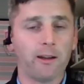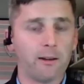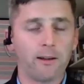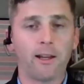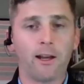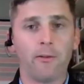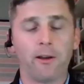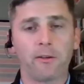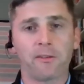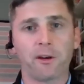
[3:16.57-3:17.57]
And you know,
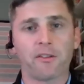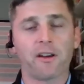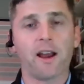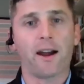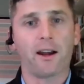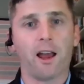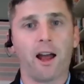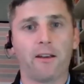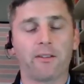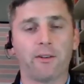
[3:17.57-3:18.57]
there's there's a dotted
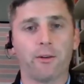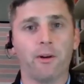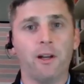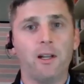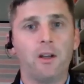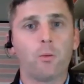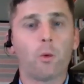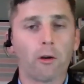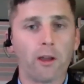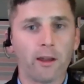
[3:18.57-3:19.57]
line to
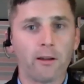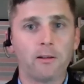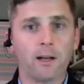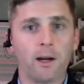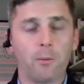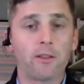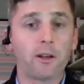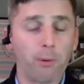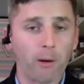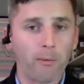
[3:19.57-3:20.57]
working uh, with
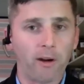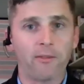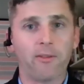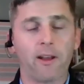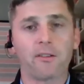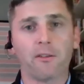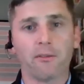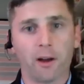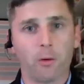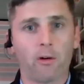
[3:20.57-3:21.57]
the Department of Defense and the
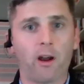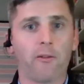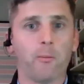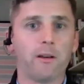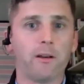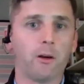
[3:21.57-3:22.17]
federal government.